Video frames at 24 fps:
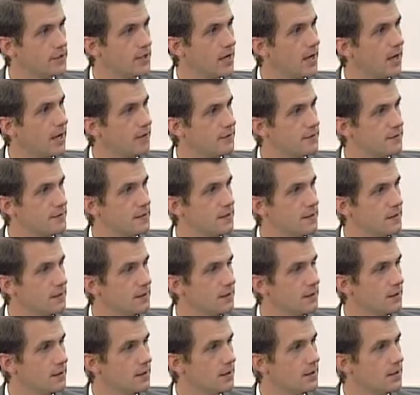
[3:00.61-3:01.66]
KFC
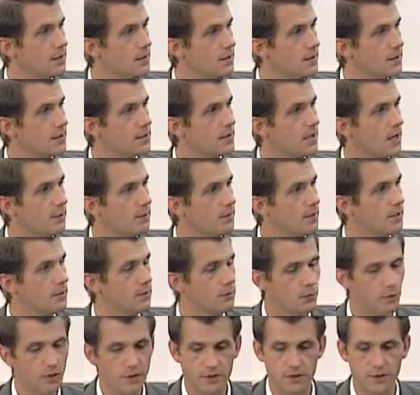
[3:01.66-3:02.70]
has come in
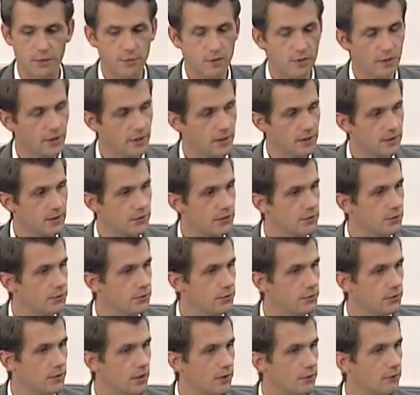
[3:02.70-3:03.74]
with a plan
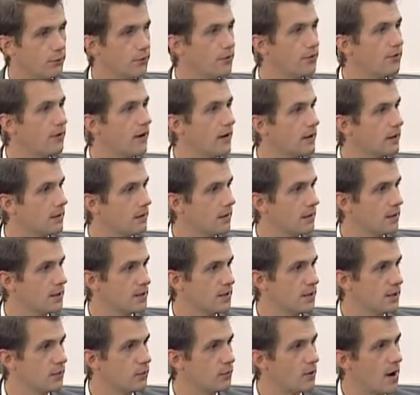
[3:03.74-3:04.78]
to kind of revitalize
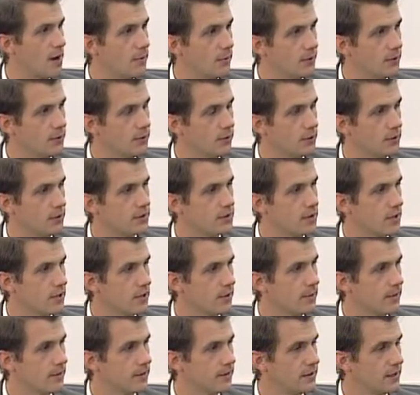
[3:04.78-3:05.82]
their property. You want to talk
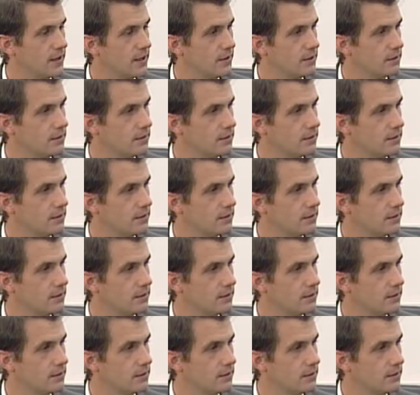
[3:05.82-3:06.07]
about that?